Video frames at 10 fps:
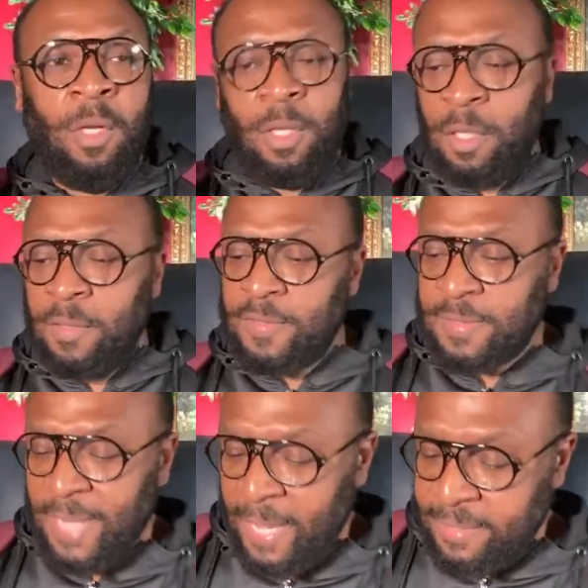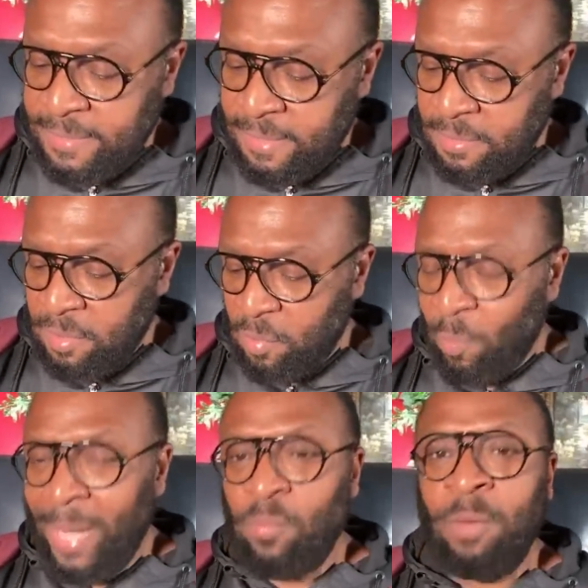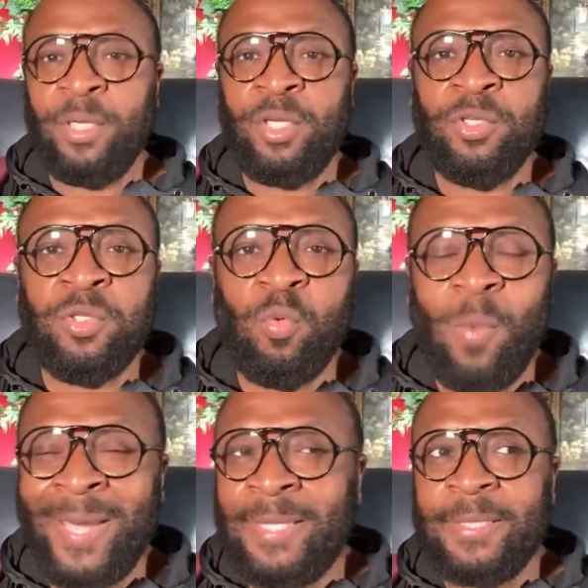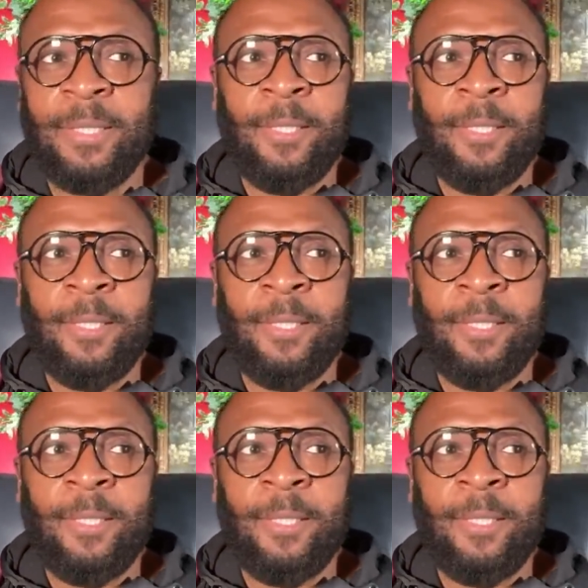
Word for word: And then society says to the white woman, you're too white.